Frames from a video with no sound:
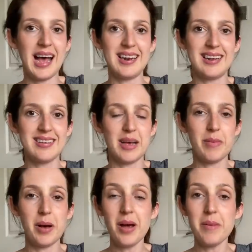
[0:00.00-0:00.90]
hand.
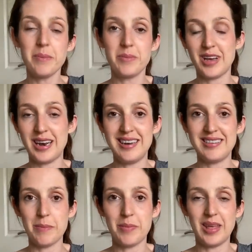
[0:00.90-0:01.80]
Um, I might turn in
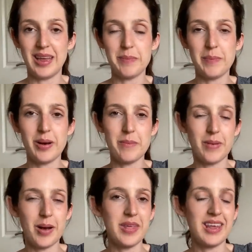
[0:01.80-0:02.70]
something, but
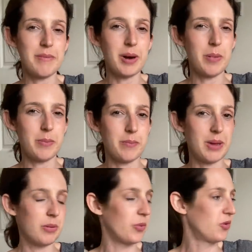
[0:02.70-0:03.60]
I'm, I'm thinking it might be
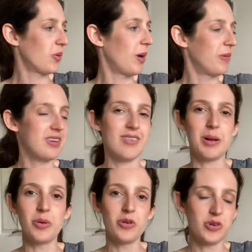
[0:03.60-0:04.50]
maybe more twirl material.
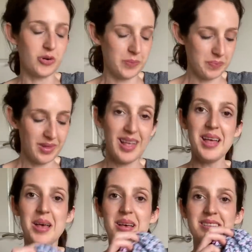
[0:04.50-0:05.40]
I'm not sure.
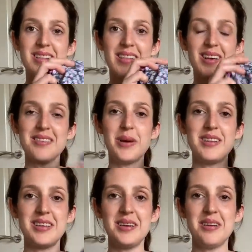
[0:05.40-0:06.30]
So yeah, those are my
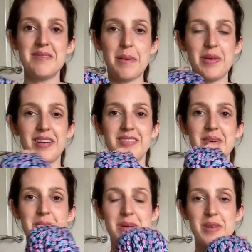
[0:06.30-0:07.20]
two fabrics
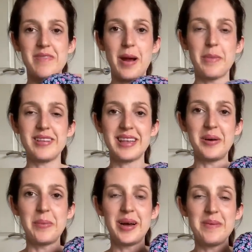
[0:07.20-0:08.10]
from Rainbow Fabrics
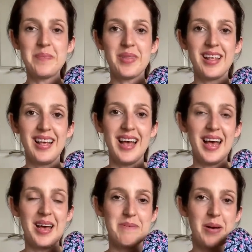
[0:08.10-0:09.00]
Kilburn.
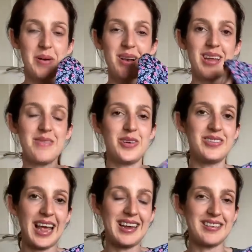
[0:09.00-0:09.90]
Um, I'm looking forward
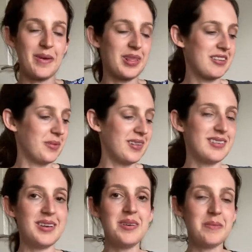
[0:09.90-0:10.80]
to getting sewn with this one
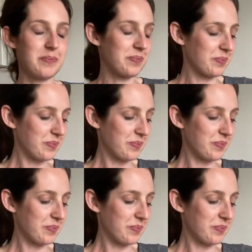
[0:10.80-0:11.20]
soon